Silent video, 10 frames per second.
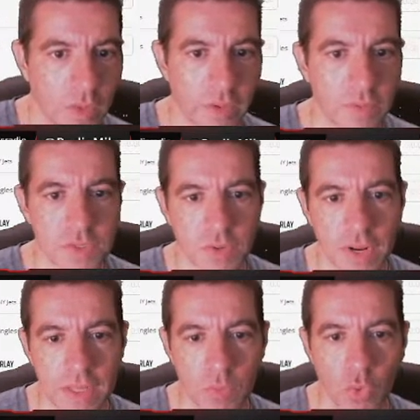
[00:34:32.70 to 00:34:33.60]
is there
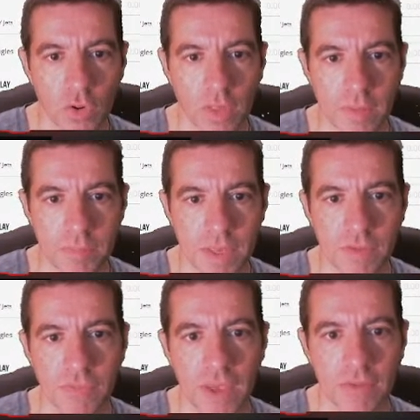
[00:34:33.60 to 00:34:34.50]
any more, big
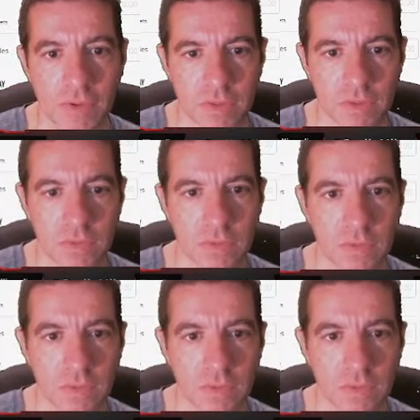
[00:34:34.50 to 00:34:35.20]
favorites?